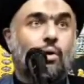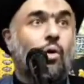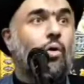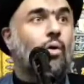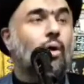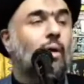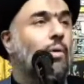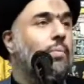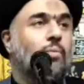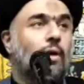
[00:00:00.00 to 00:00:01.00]
Oh,
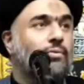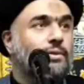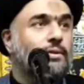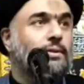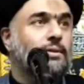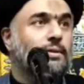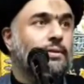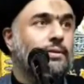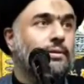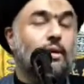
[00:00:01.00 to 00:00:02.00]
our Prophet,
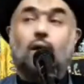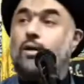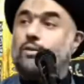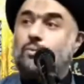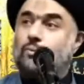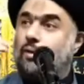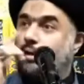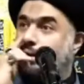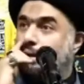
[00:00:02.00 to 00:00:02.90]
Ya Rasulullah.